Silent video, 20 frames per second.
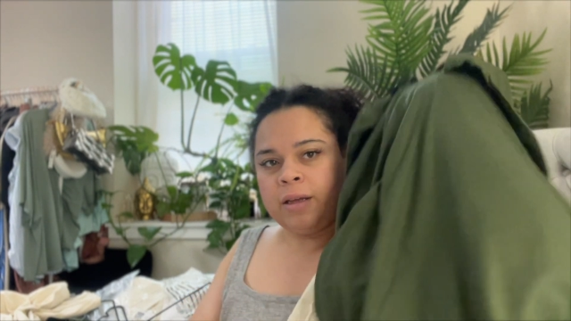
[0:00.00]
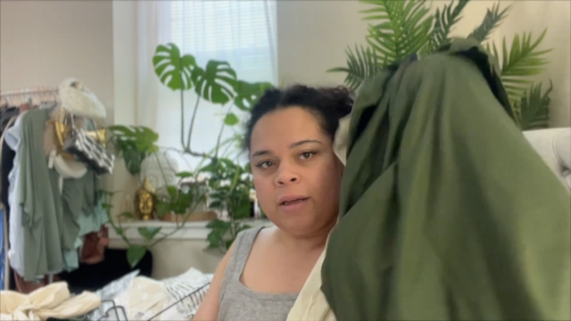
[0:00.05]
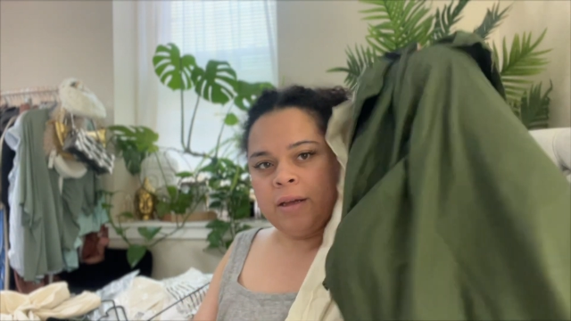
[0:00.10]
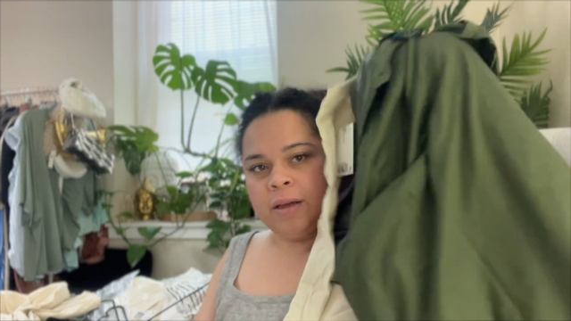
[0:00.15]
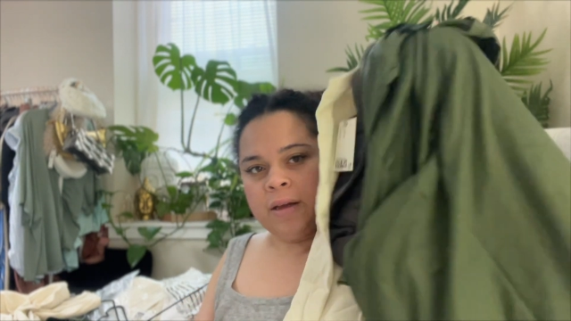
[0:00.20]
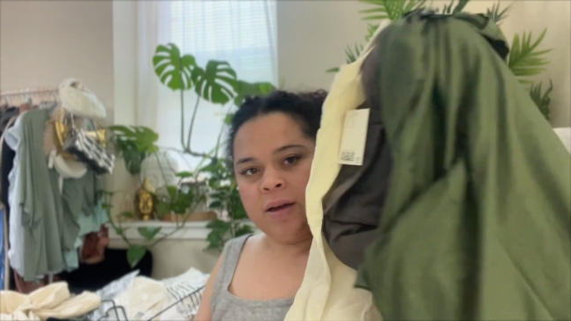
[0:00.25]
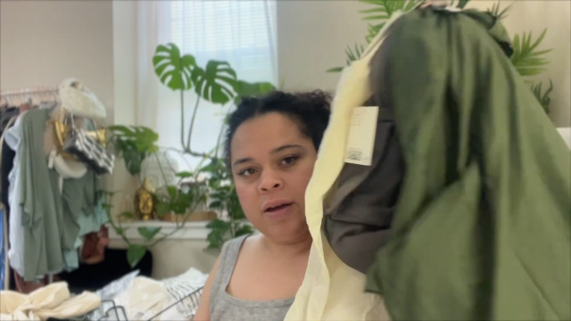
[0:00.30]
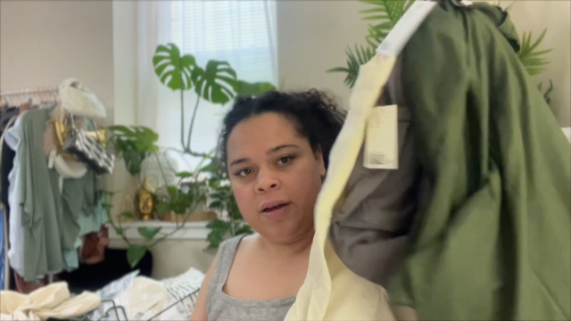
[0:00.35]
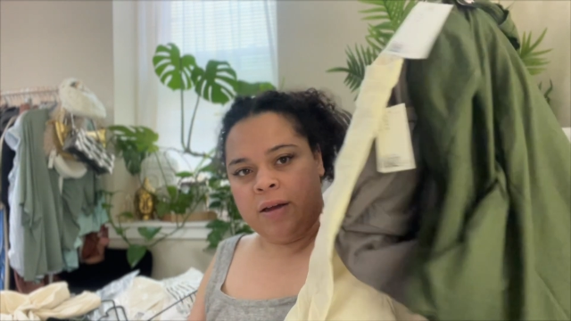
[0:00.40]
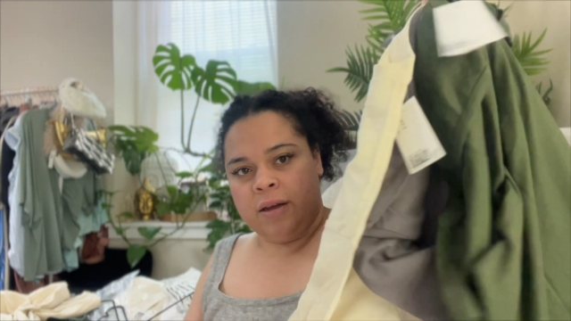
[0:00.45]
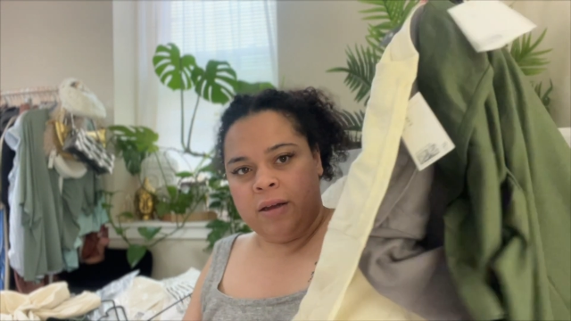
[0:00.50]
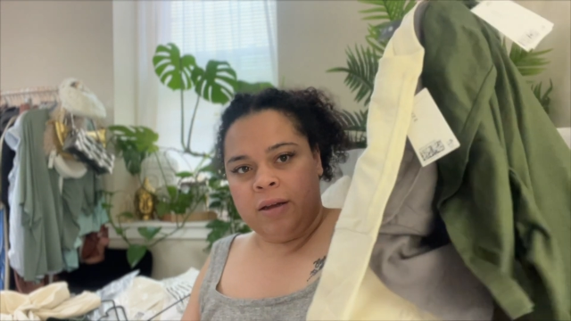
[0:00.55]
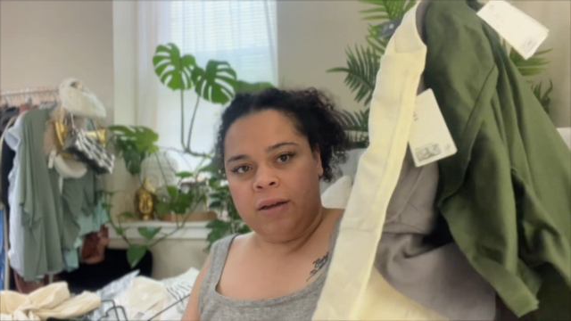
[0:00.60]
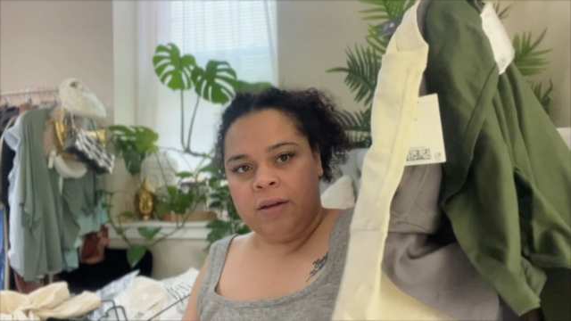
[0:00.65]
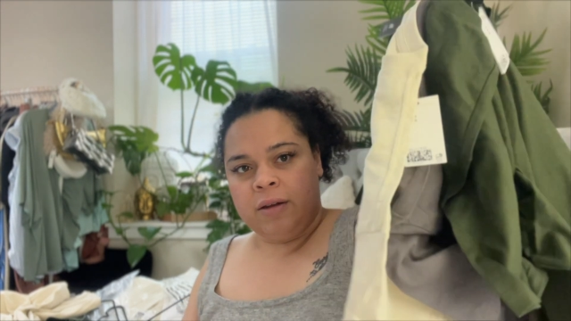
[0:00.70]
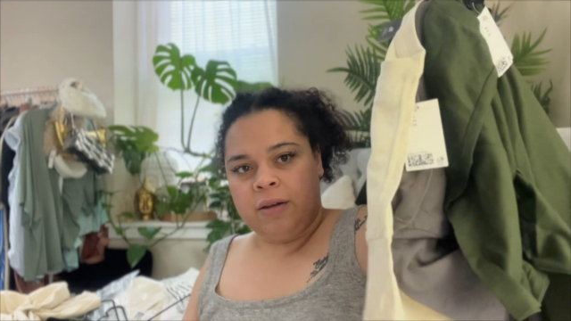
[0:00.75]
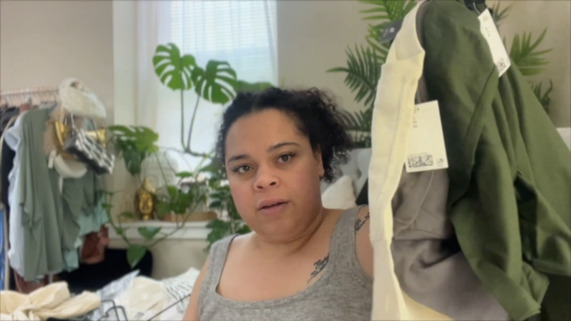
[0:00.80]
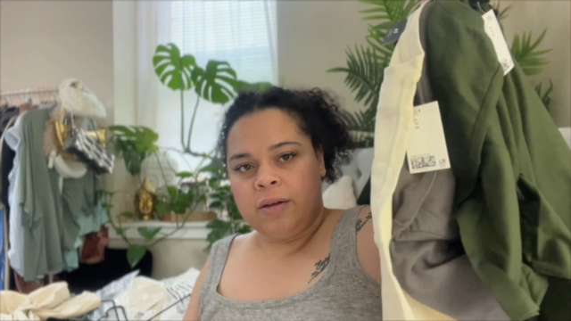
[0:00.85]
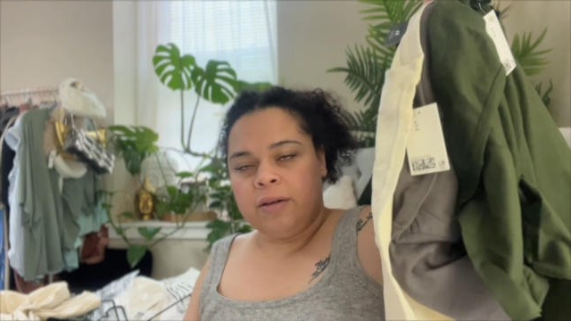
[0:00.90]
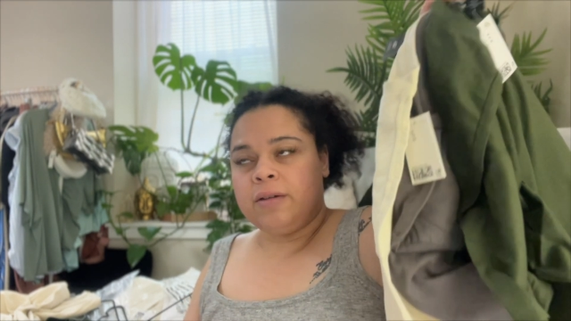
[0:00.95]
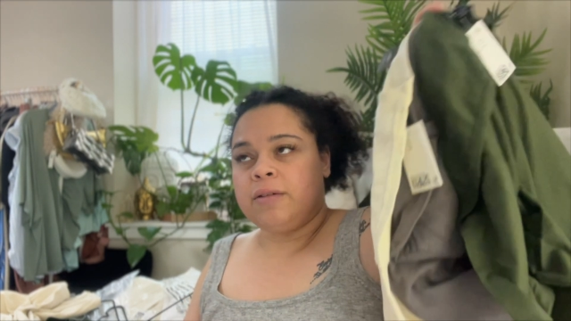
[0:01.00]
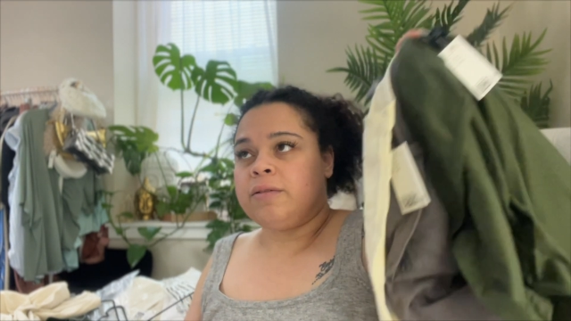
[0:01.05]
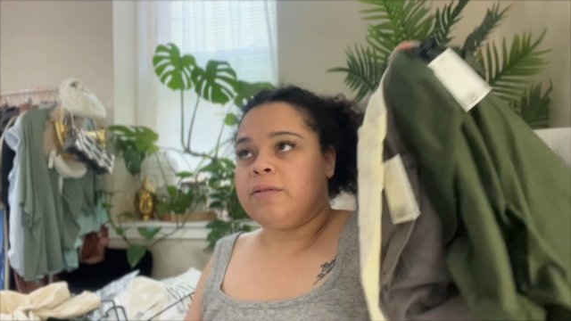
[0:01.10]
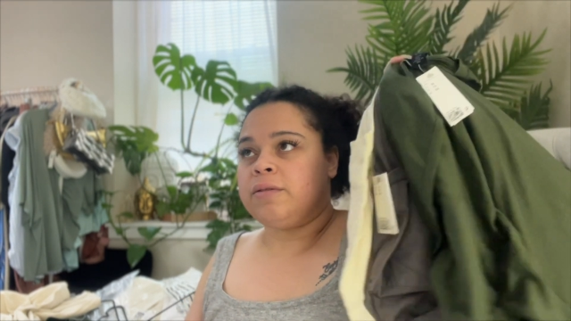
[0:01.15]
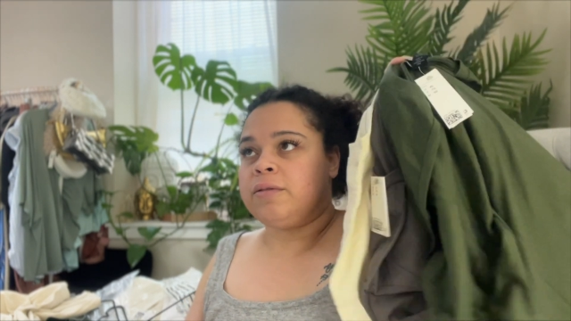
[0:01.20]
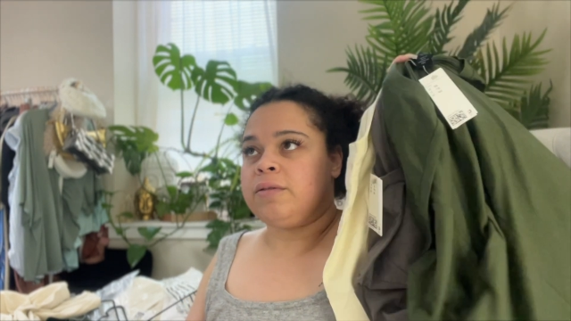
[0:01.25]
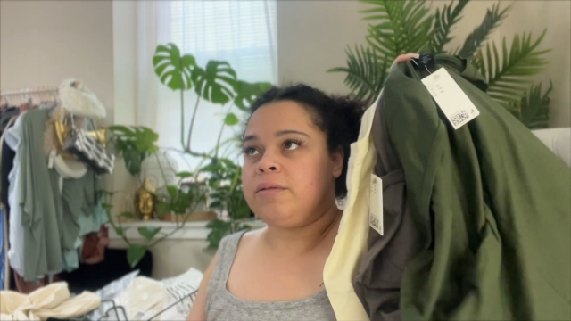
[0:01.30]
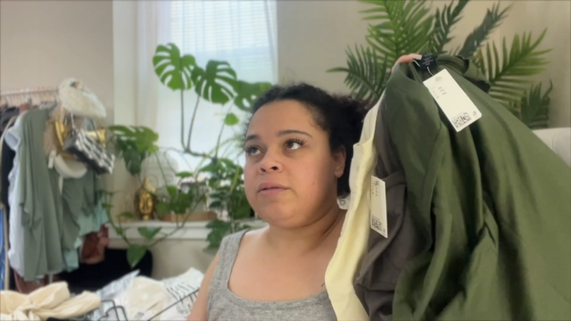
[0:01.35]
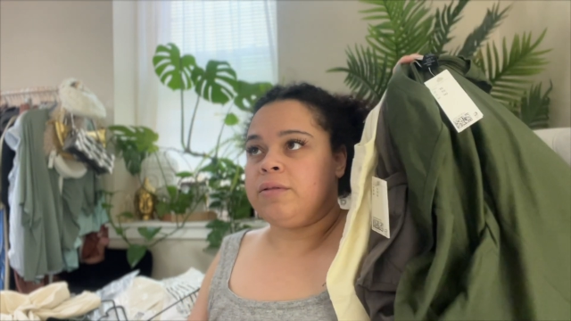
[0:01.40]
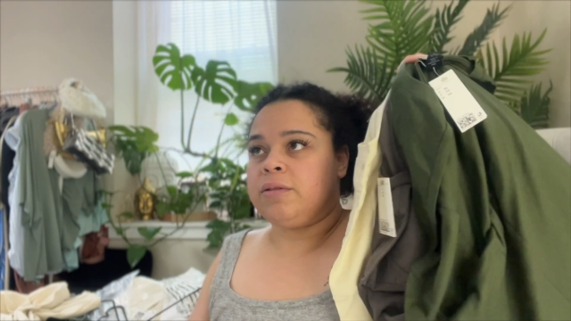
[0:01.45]
for the previously
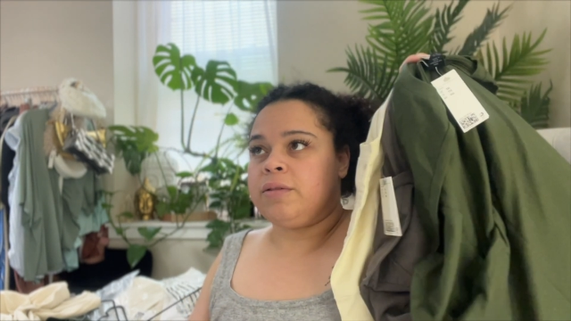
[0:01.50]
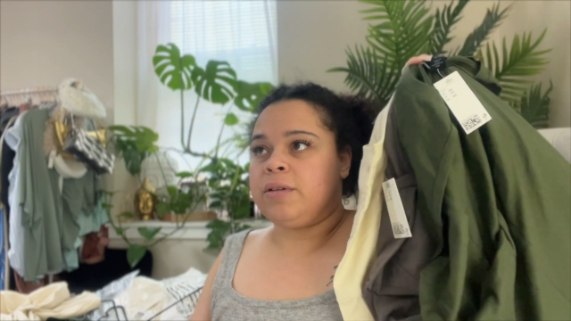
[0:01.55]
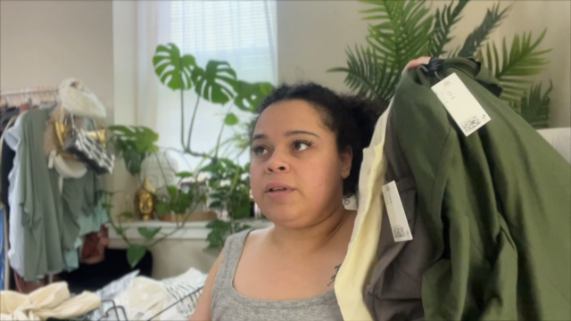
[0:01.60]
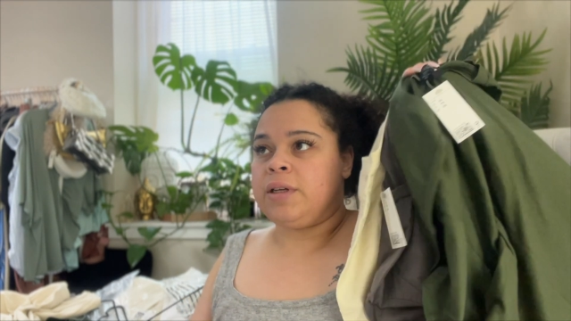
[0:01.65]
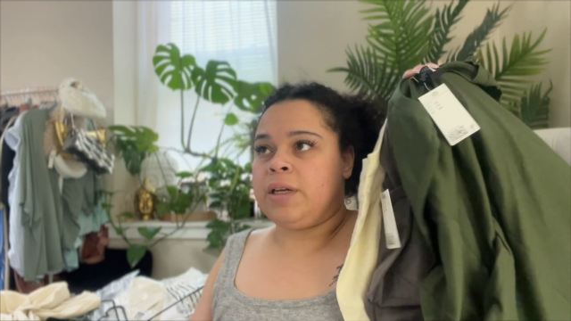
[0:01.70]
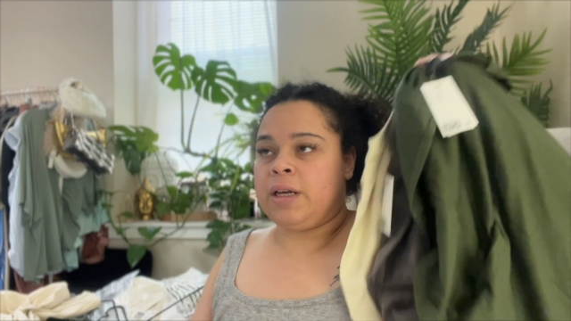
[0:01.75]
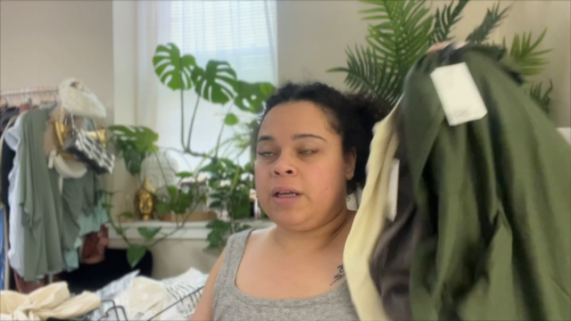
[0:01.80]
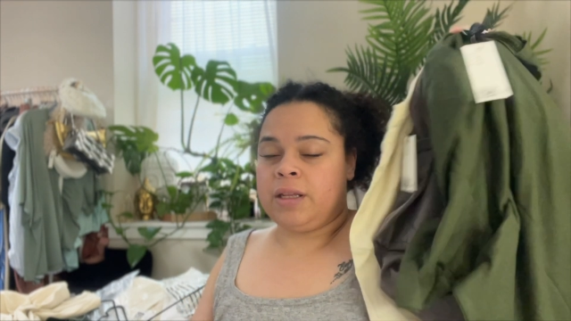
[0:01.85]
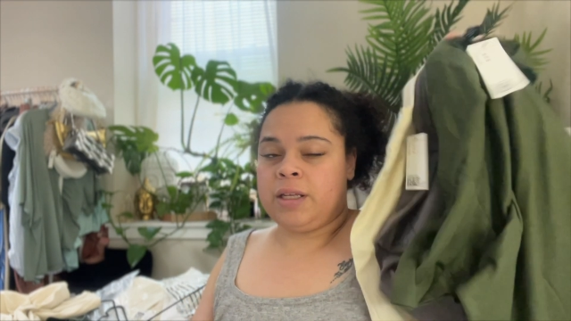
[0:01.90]
bought stuff yeah